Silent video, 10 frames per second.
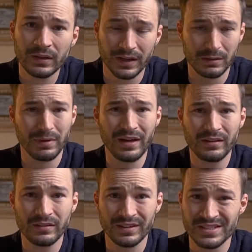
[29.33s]
at a
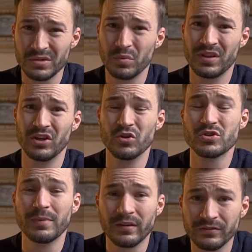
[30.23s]
bank and sit with a
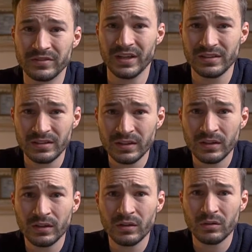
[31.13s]
huge amount of debt,
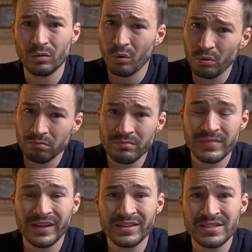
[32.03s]
or
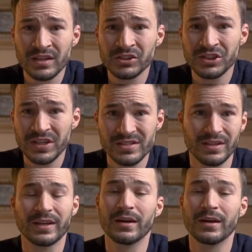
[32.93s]
they can sell shares in the